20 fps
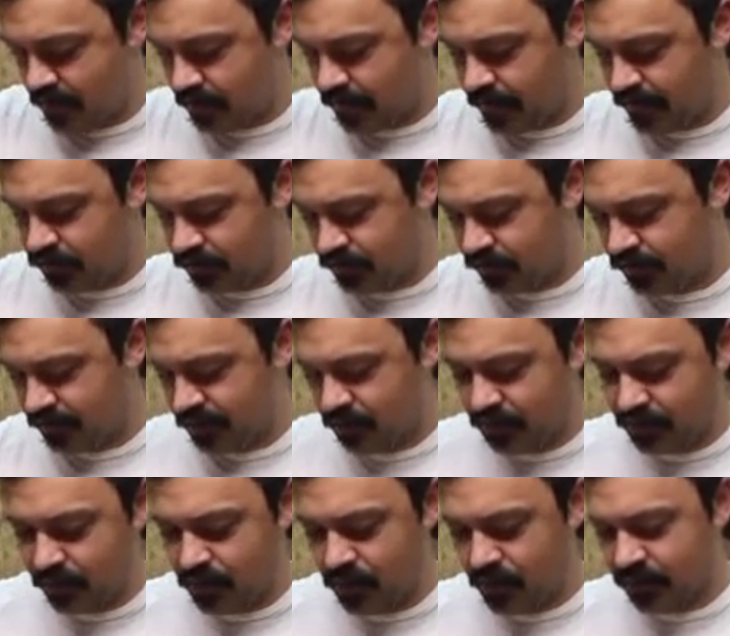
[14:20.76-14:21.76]
which is an
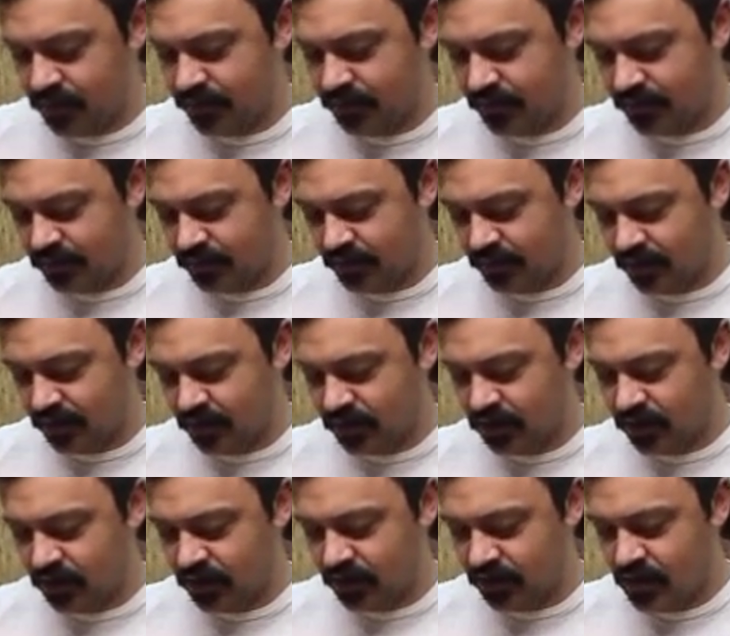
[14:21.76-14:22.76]
important
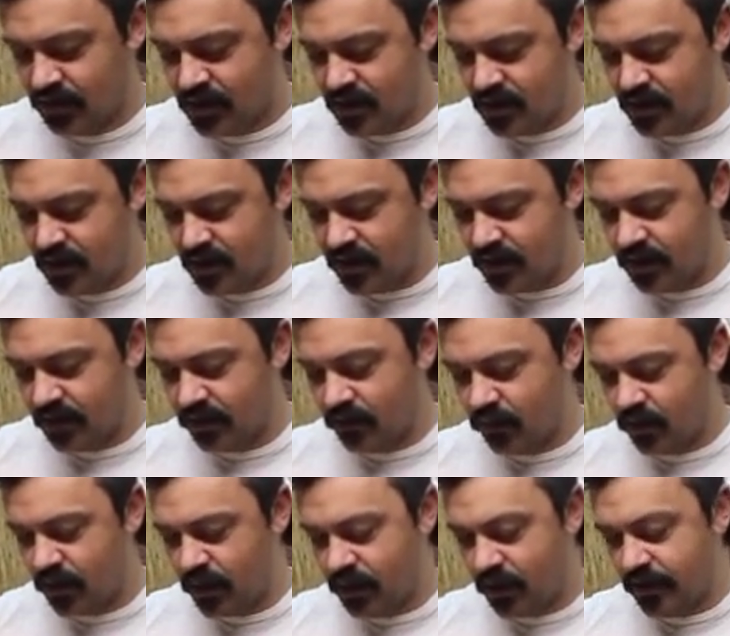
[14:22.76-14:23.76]
consideration.
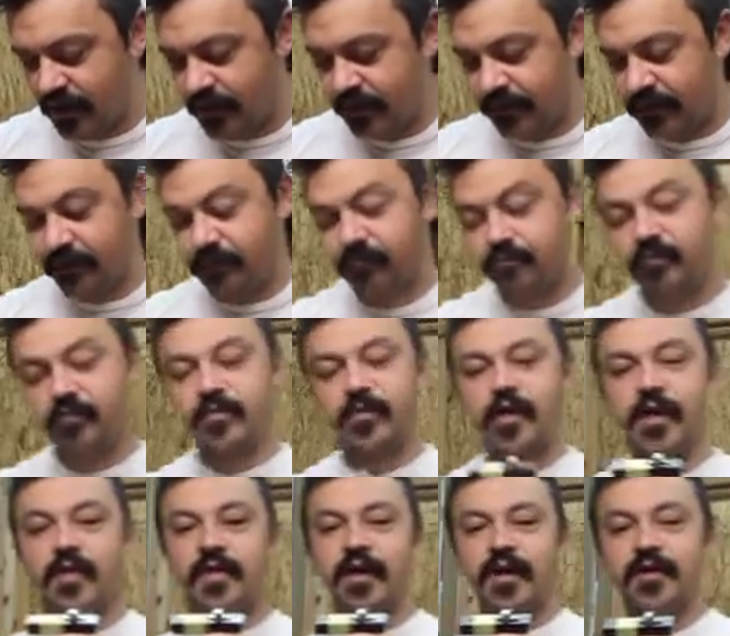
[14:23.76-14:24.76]
And
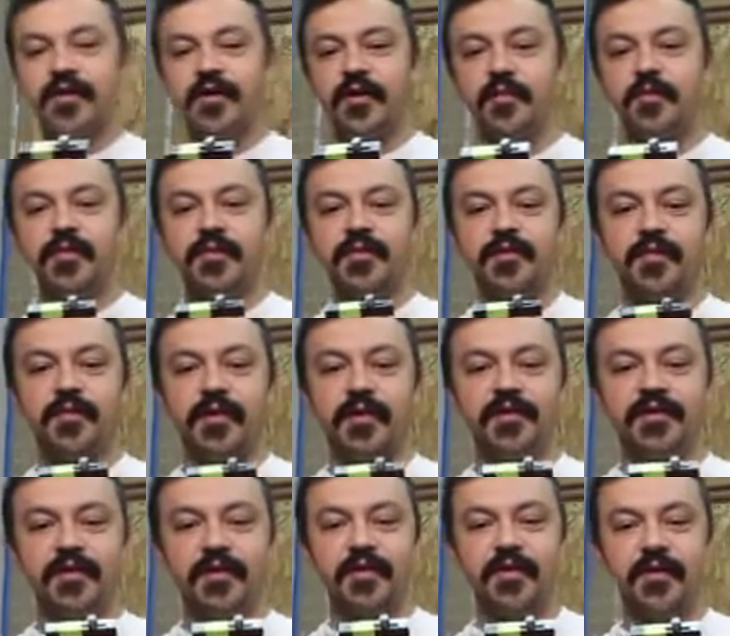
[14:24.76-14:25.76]
that depth is
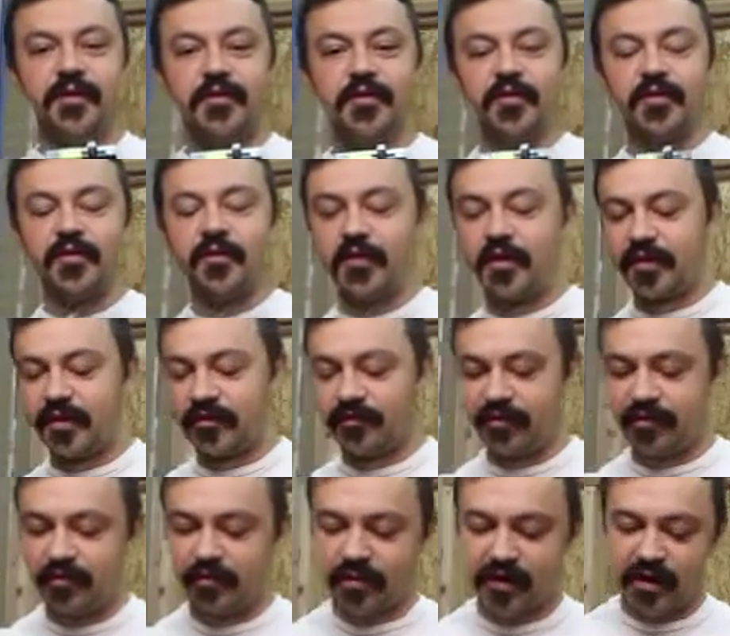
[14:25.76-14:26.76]
basically going to be the width of the
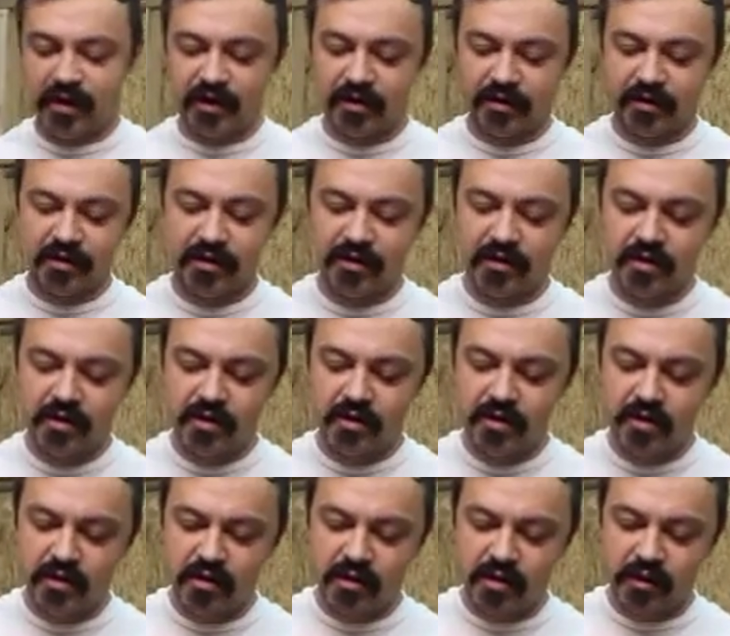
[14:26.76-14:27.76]
blade.
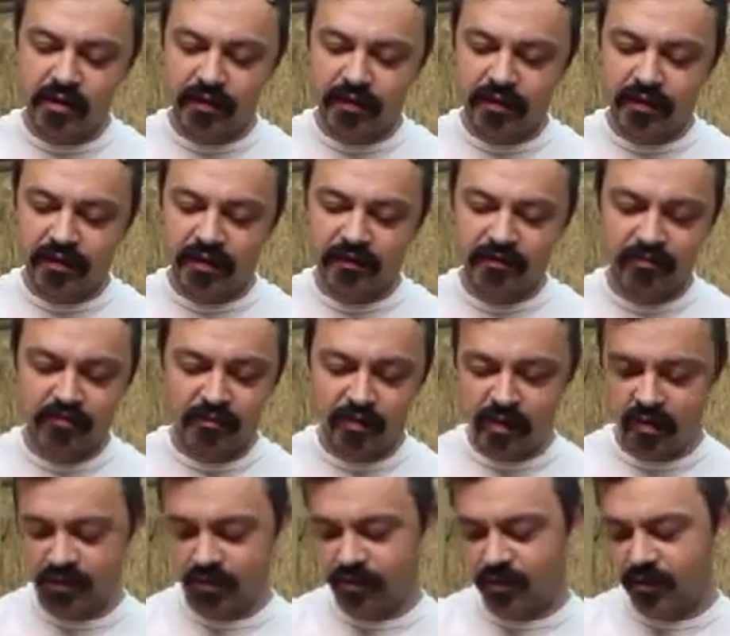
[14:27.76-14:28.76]
I think it's
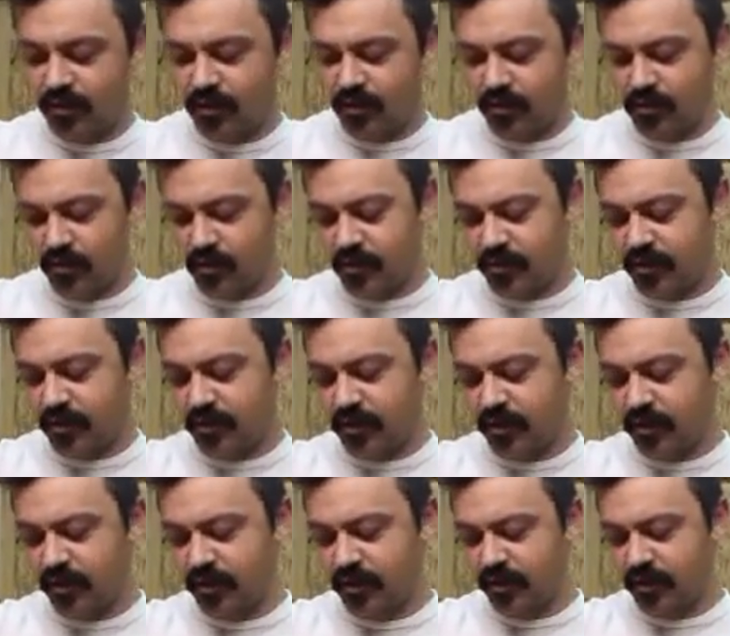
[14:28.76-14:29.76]
a little bit more than a
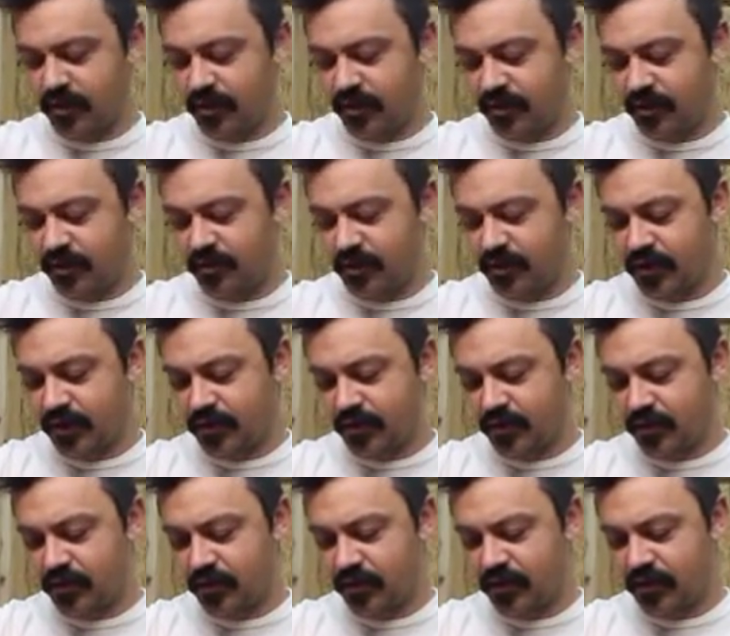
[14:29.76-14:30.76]
millimeter. It's probably like 1.5
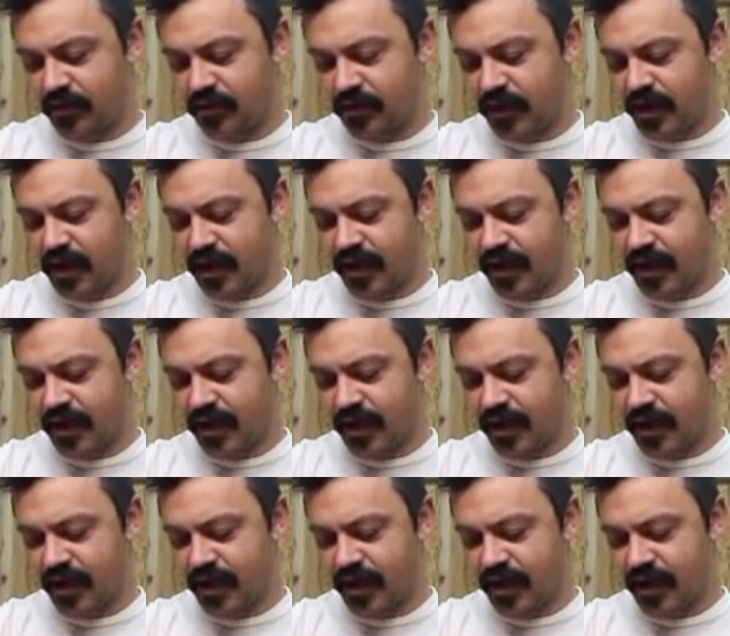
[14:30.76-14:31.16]
millimeters.